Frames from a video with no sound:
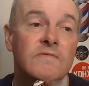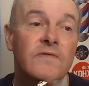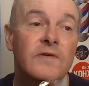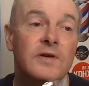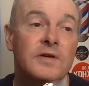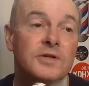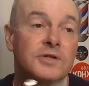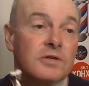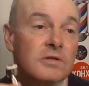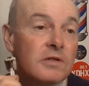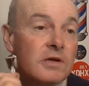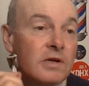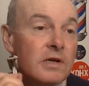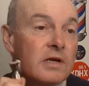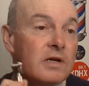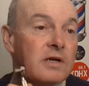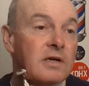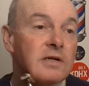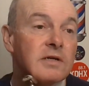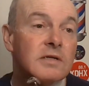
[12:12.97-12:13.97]
facial
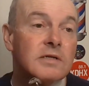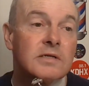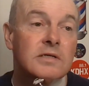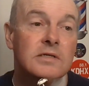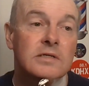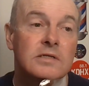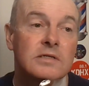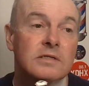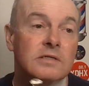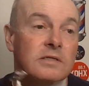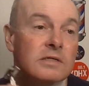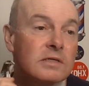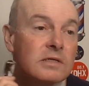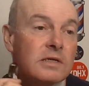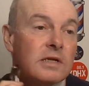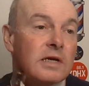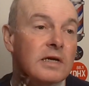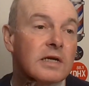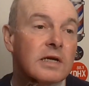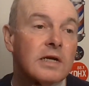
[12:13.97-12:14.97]
hair and
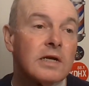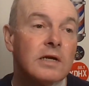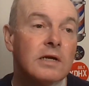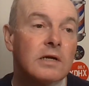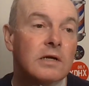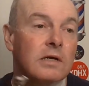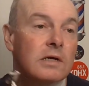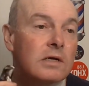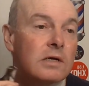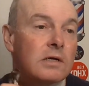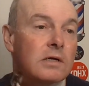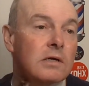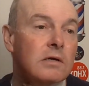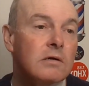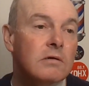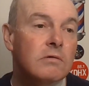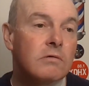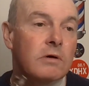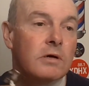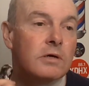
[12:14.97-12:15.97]
neck hair
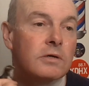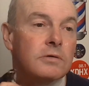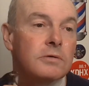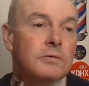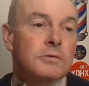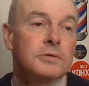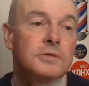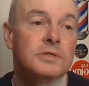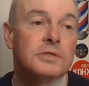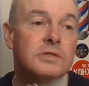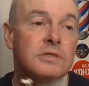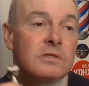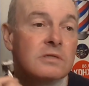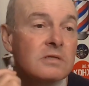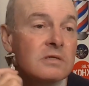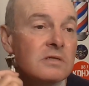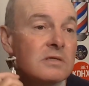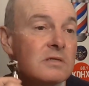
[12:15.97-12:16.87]
grows is,